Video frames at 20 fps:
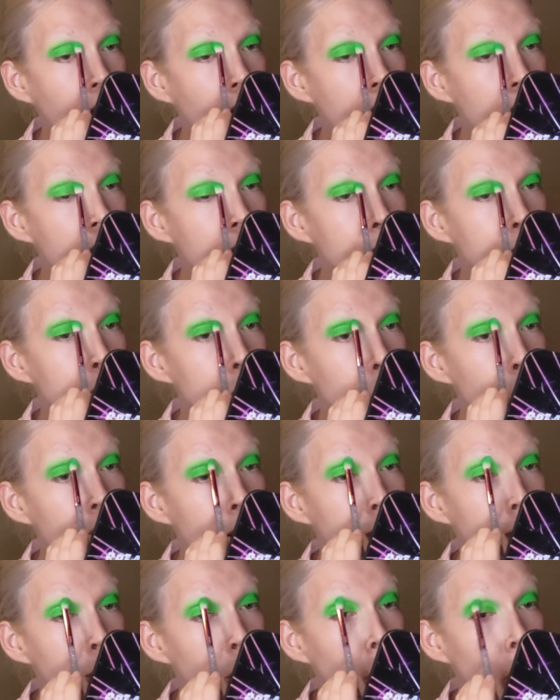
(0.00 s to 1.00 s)
if you
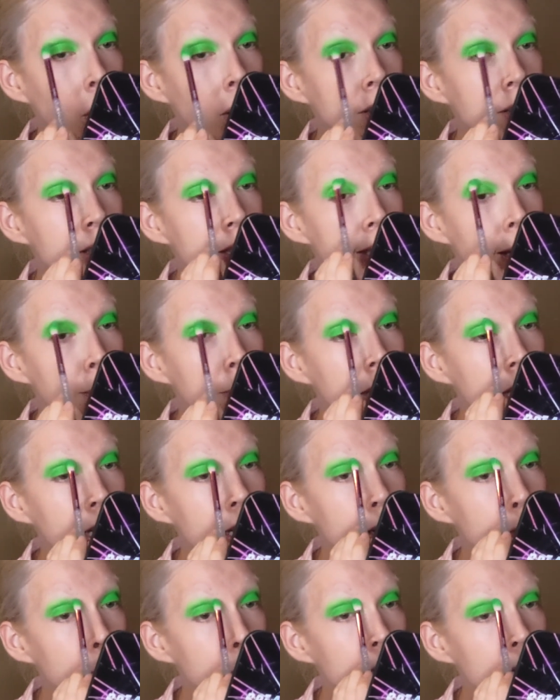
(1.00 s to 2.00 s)
have worn something
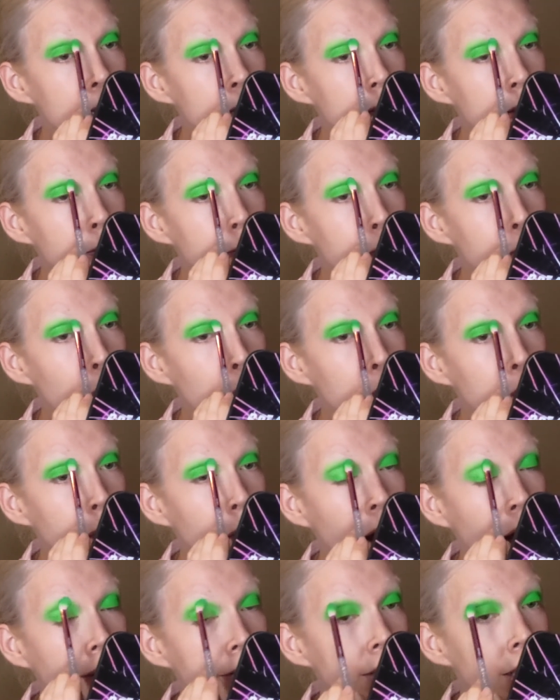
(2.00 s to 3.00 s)
and been
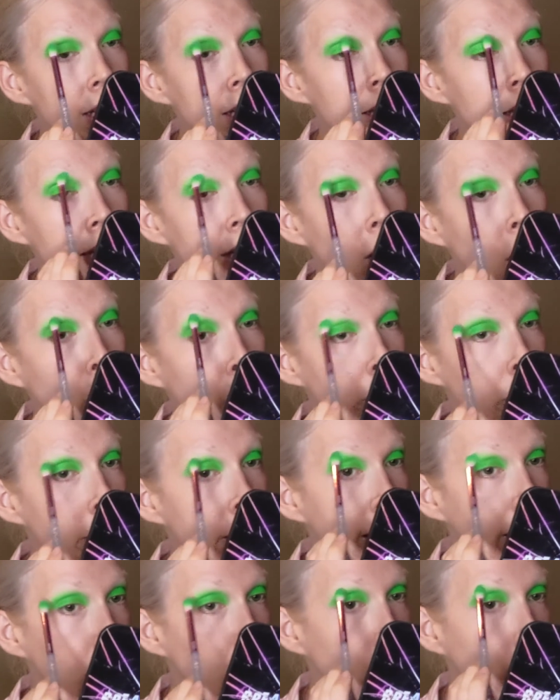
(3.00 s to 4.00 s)
photographed in it, like, oh, you
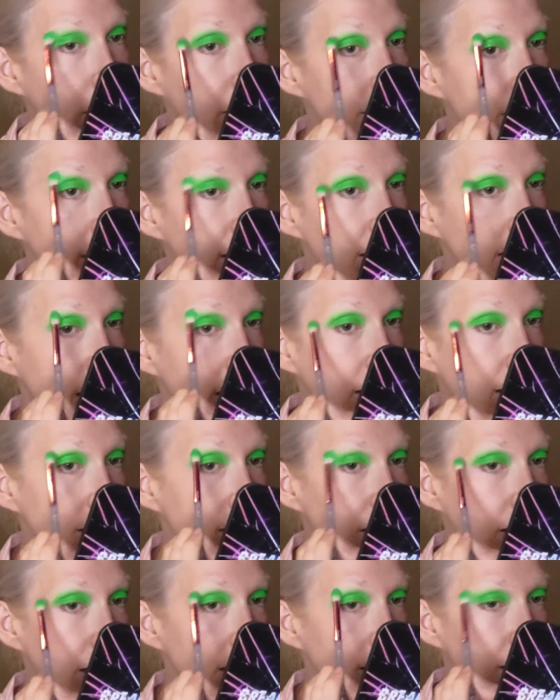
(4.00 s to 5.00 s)
can't wear that again.
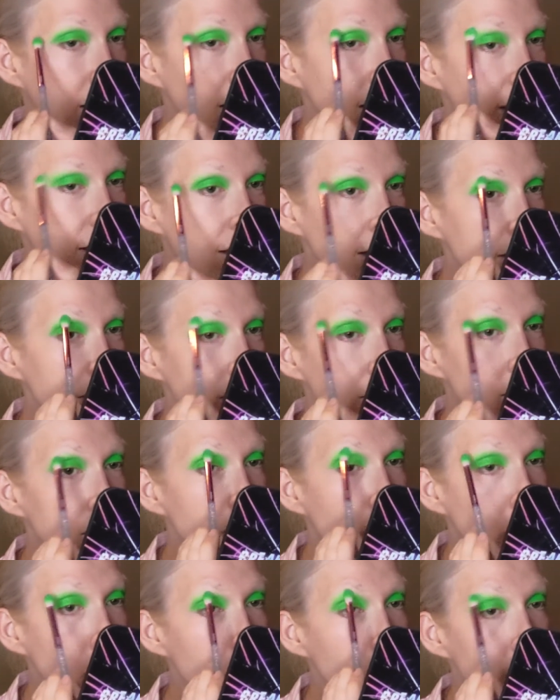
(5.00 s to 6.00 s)
Like, that's
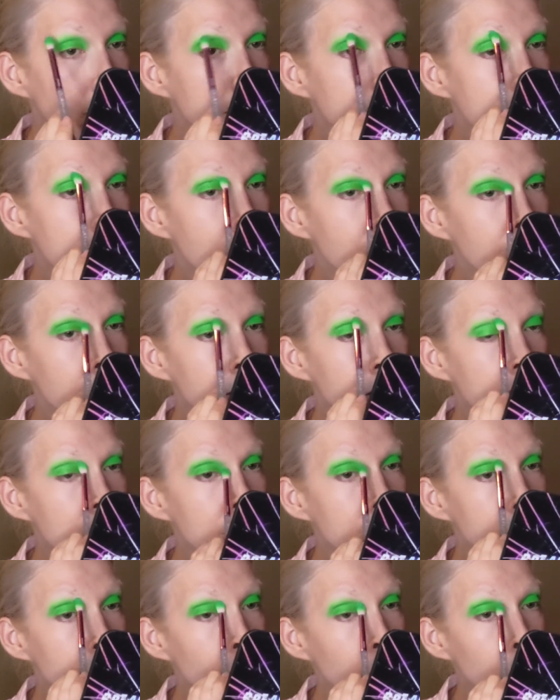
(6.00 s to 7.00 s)
so absurd and
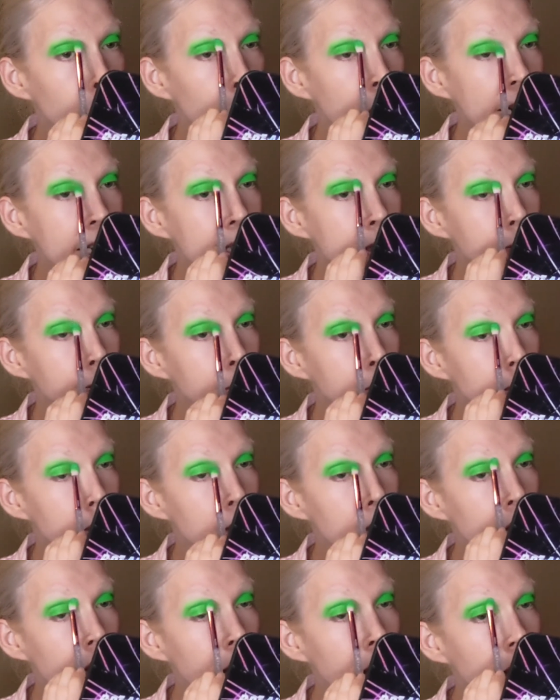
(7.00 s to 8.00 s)
so wasteful.
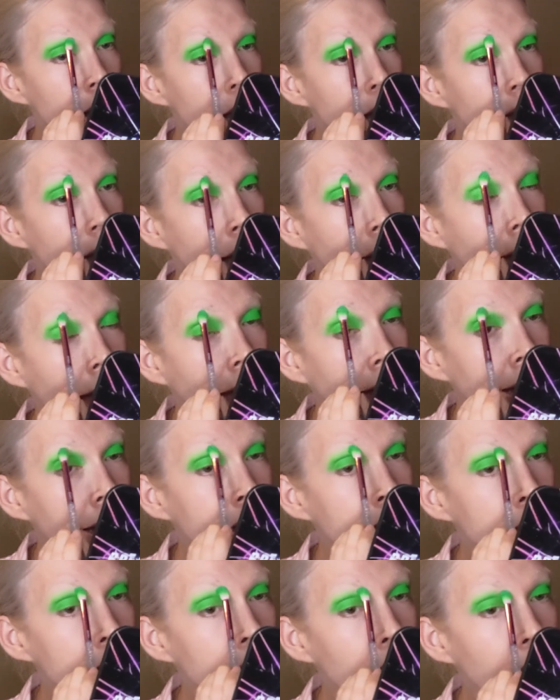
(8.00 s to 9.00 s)

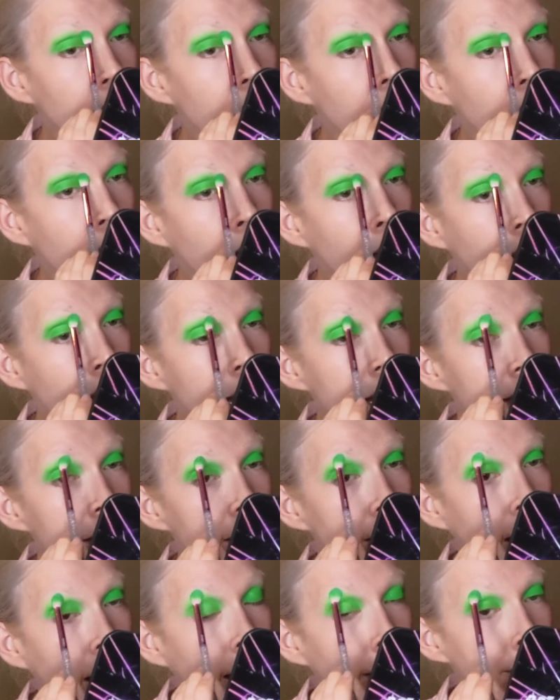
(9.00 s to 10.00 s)
And I
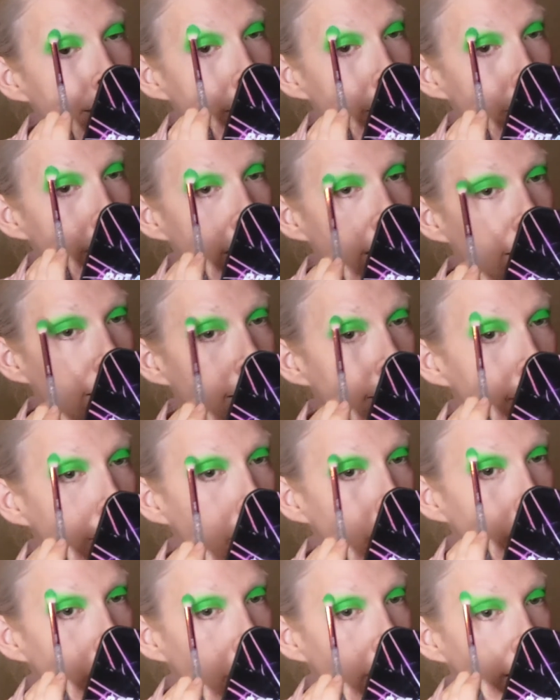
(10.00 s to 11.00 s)
have to be
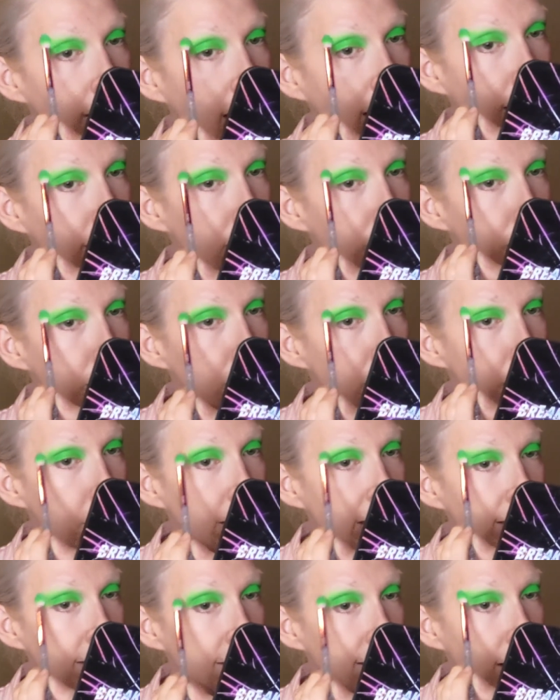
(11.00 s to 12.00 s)
more accountable
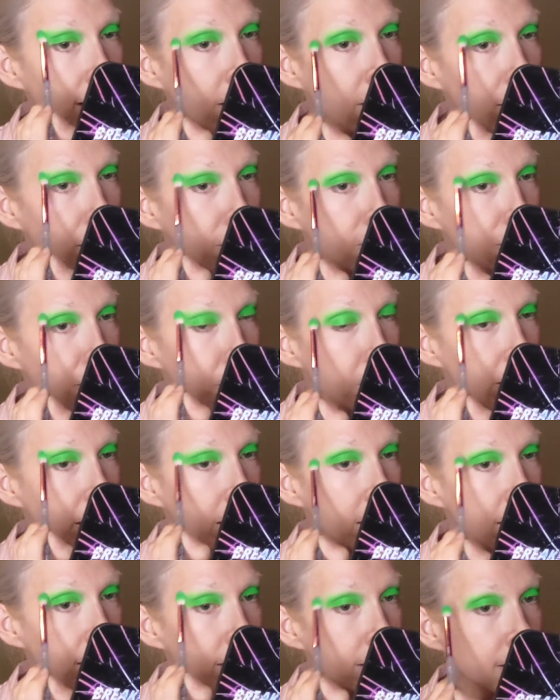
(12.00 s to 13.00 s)
myself
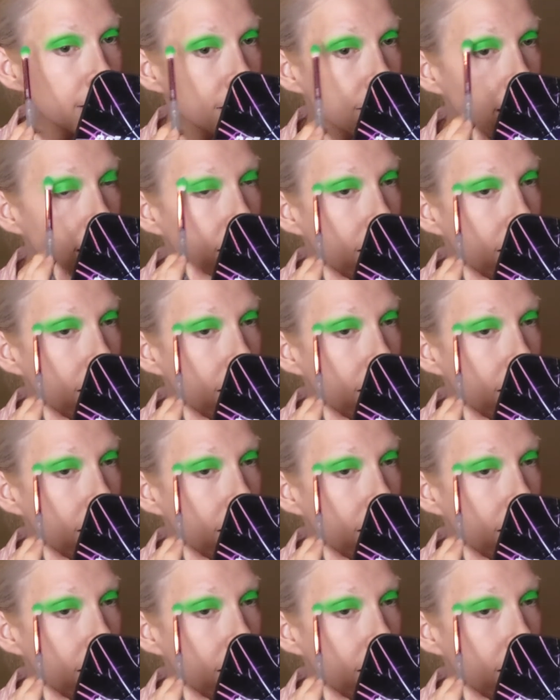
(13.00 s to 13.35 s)
because